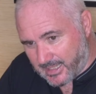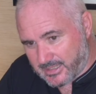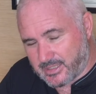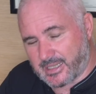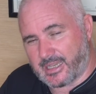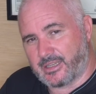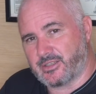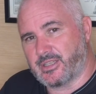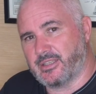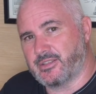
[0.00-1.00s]
As that
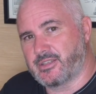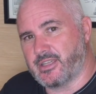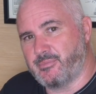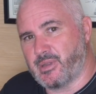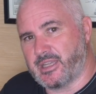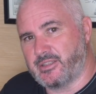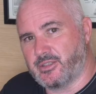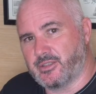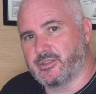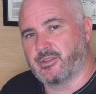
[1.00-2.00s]
anchor's hit the
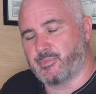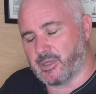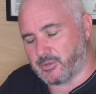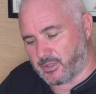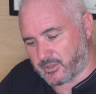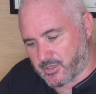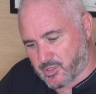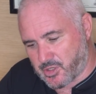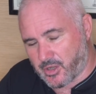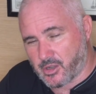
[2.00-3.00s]
seabed, the boat's going to
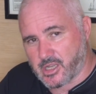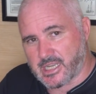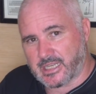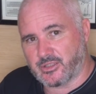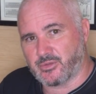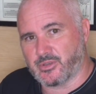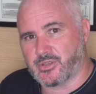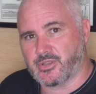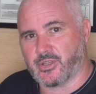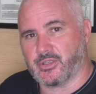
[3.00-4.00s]
start going into a
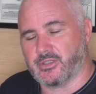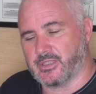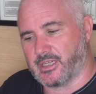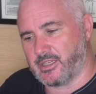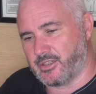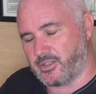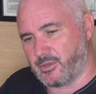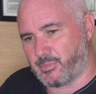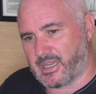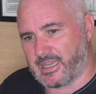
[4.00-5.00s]
stern, and
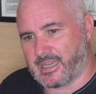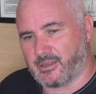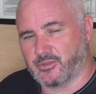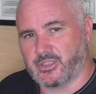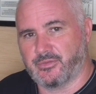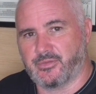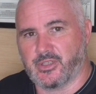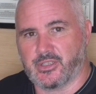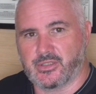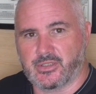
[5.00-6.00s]
you pay out your
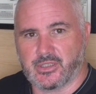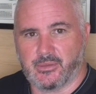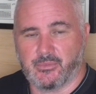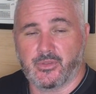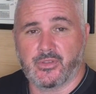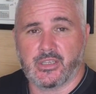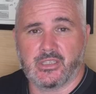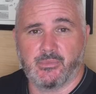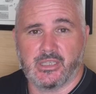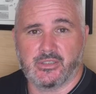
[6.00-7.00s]
first
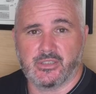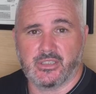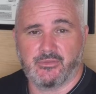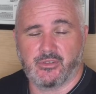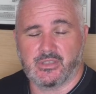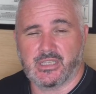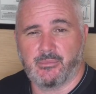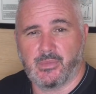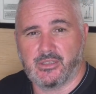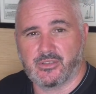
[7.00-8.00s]
30 meters if you're in
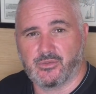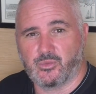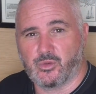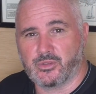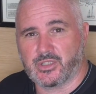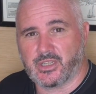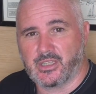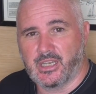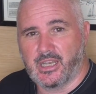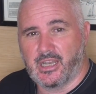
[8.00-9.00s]
10 meters of water.
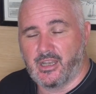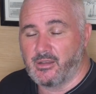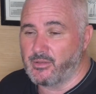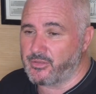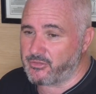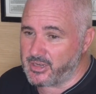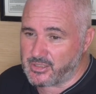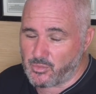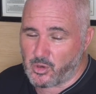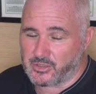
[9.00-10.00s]

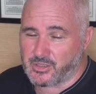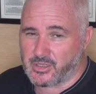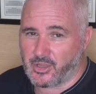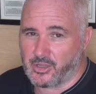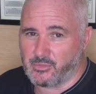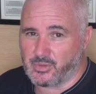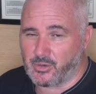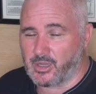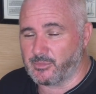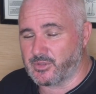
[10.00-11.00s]
3-to-1 scope, I'll
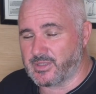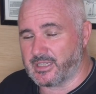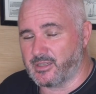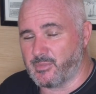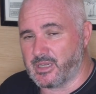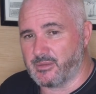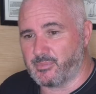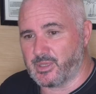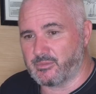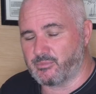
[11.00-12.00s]
come on to that in a minute,
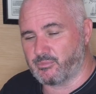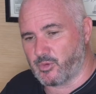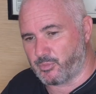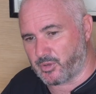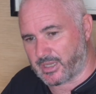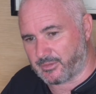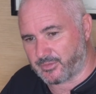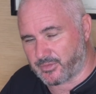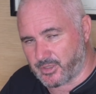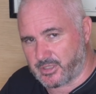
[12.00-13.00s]
but we'll put out
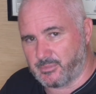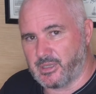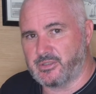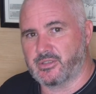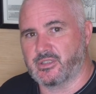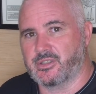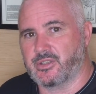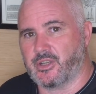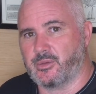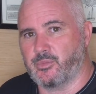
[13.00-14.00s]
30 meters to
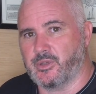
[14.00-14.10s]
start